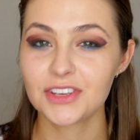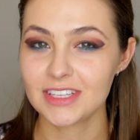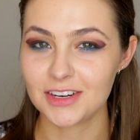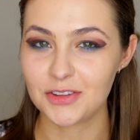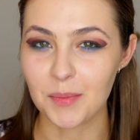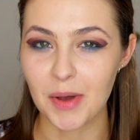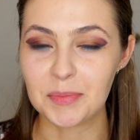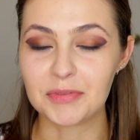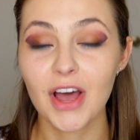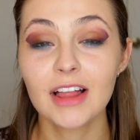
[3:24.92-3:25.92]
continue that
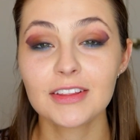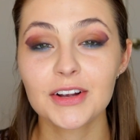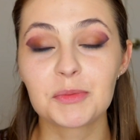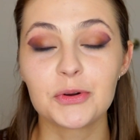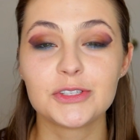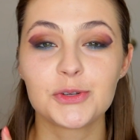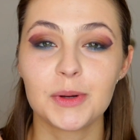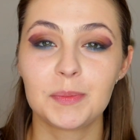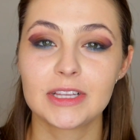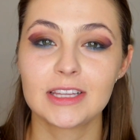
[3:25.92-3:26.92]
pop of color, I'm going to
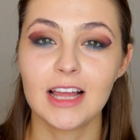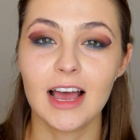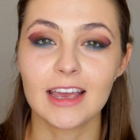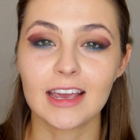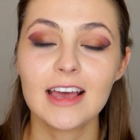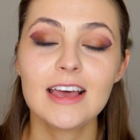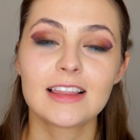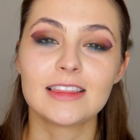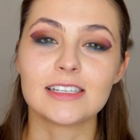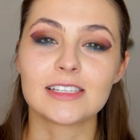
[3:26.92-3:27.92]
apply
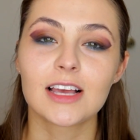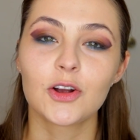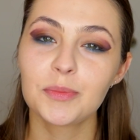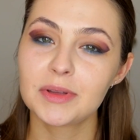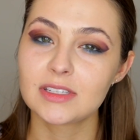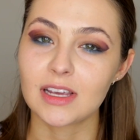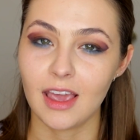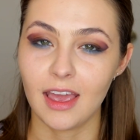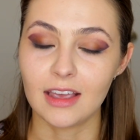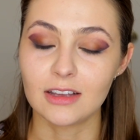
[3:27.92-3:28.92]
this Urban
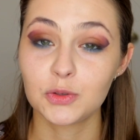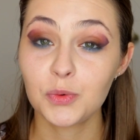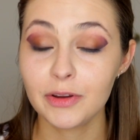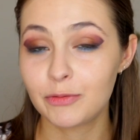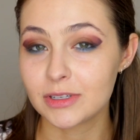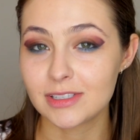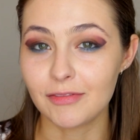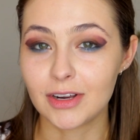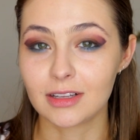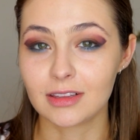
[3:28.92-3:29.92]
Decay
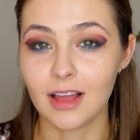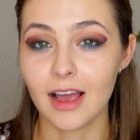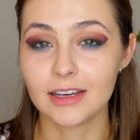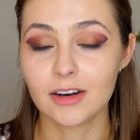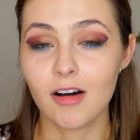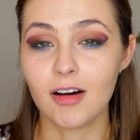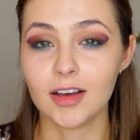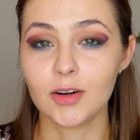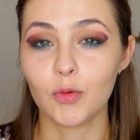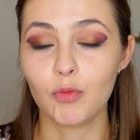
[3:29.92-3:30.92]
24/7 Glide
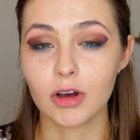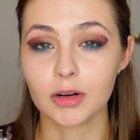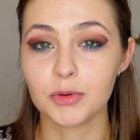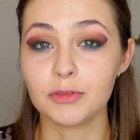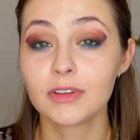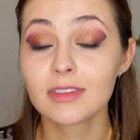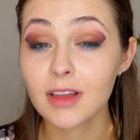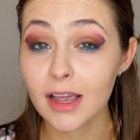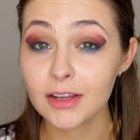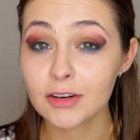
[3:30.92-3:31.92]
On Waterproof
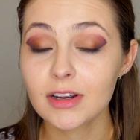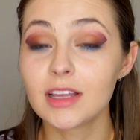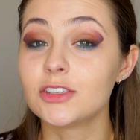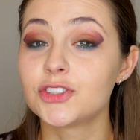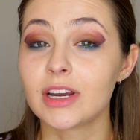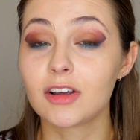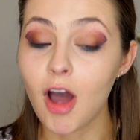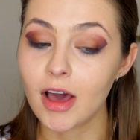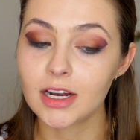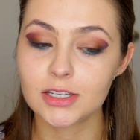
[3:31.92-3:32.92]
Liner in the shade
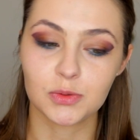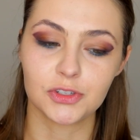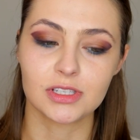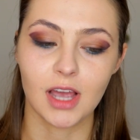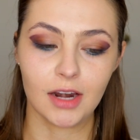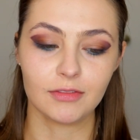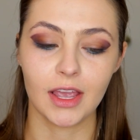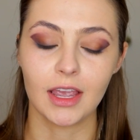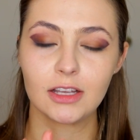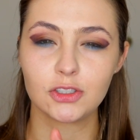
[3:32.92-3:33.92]
Goddess, which is kind of
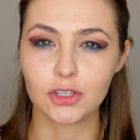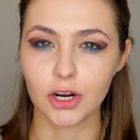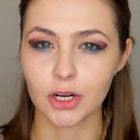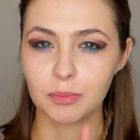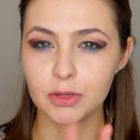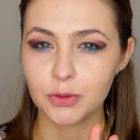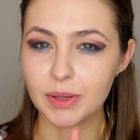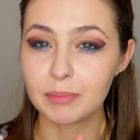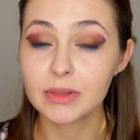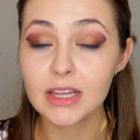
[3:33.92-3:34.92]
like a dark
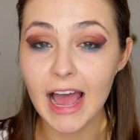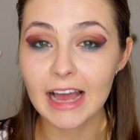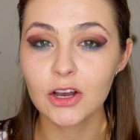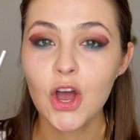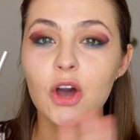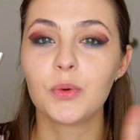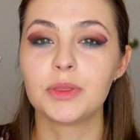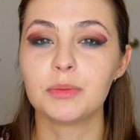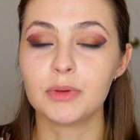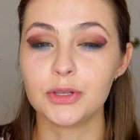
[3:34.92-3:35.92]
bluey black
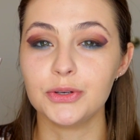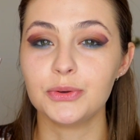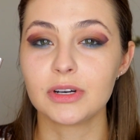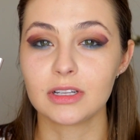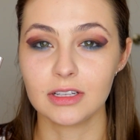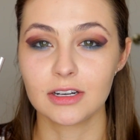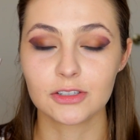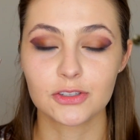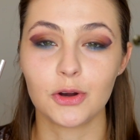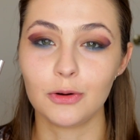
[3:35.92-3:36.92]
with blue glitter,
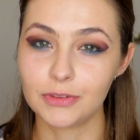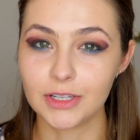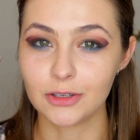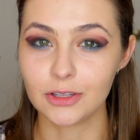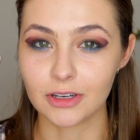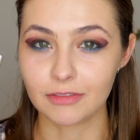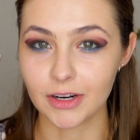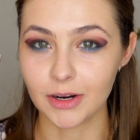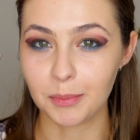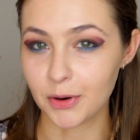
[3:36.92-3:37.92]
so hopefully it'll look
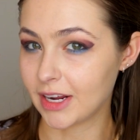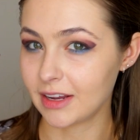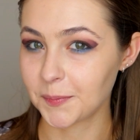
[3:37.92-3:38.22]
very pretty.